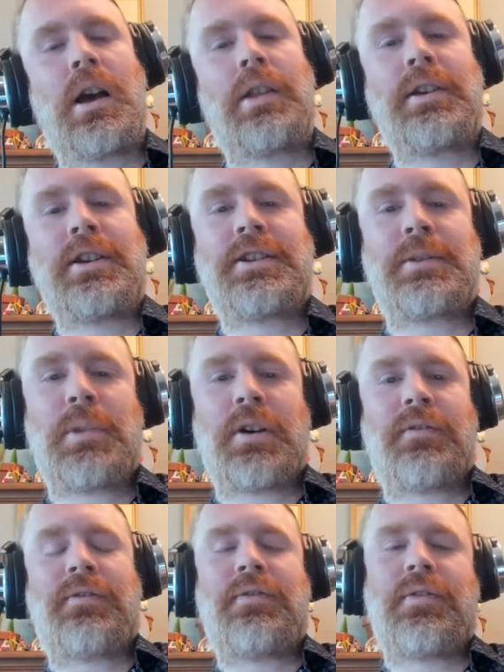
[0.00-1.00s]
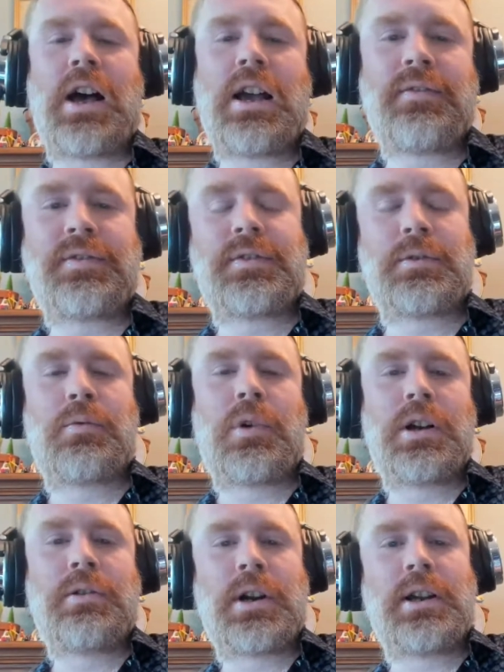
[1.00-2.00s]
I think he's about
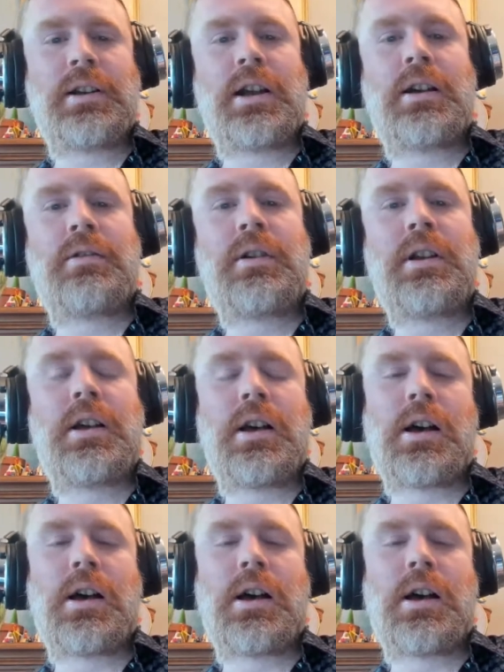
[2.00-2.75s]
5-1 right now.